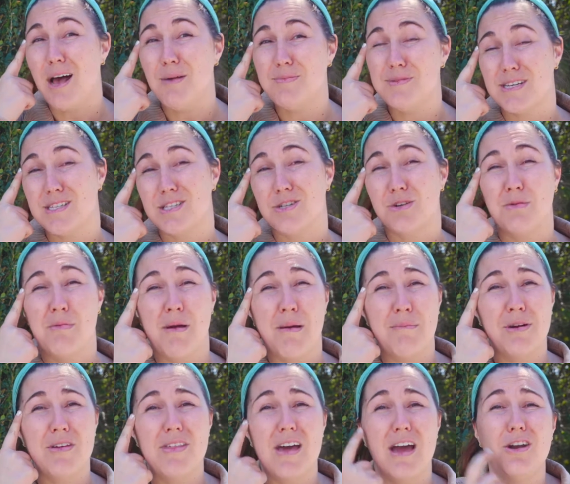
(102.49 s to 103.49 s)
helps us to
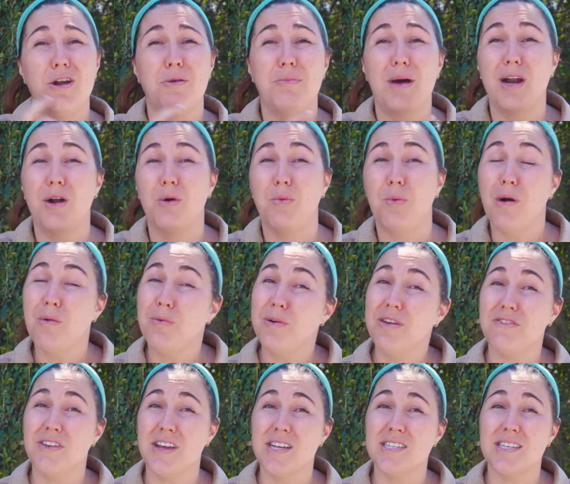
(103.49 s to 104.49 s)
remember that no matter what
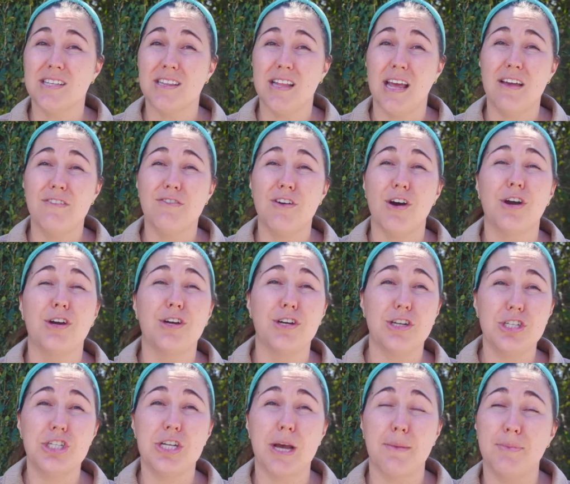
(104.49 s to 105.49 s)
we face in life, our
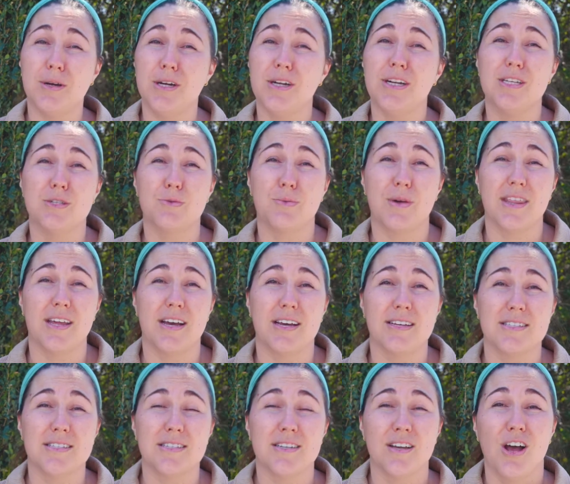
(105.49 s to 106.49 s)
Good Shepherd is with
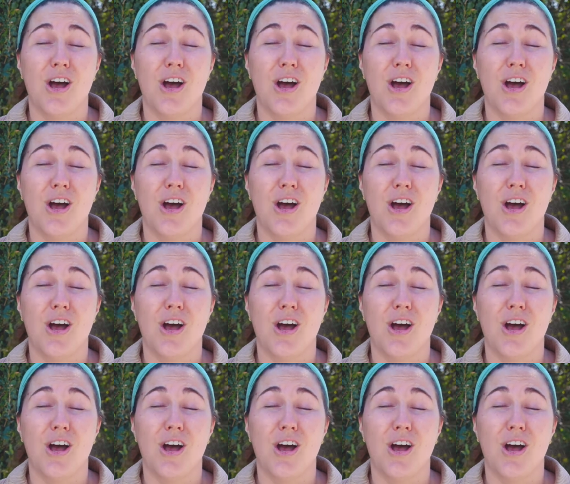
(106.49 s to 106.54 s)
us.